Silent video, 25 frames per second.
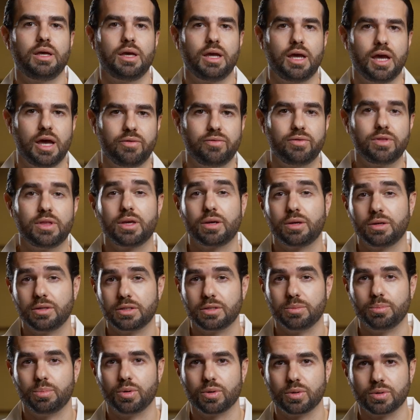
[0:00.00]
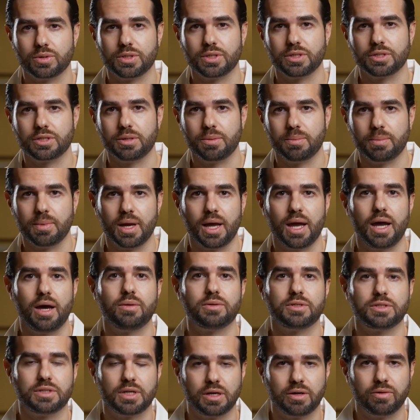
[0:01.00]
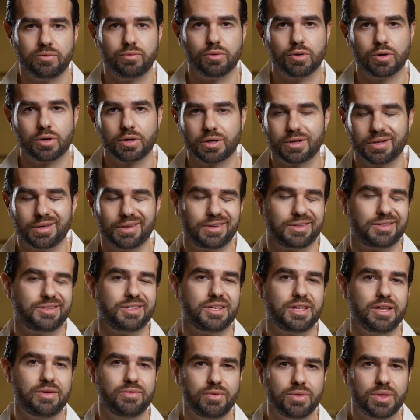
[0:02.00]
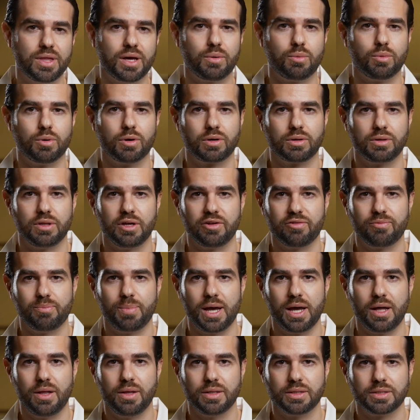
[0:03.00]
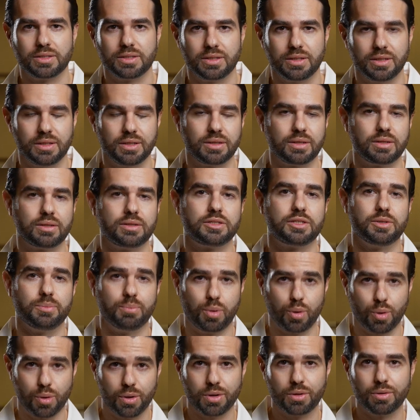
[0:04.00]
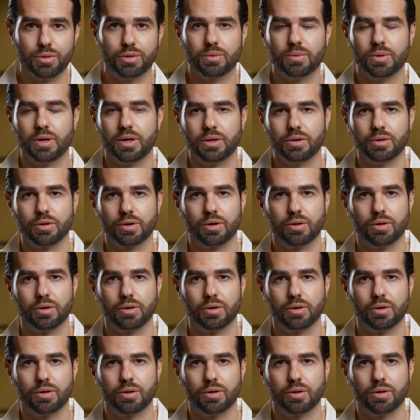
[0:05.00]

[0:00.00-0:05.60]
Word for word: Having that good support system outside of work to give you that work-life balance and support you throughout your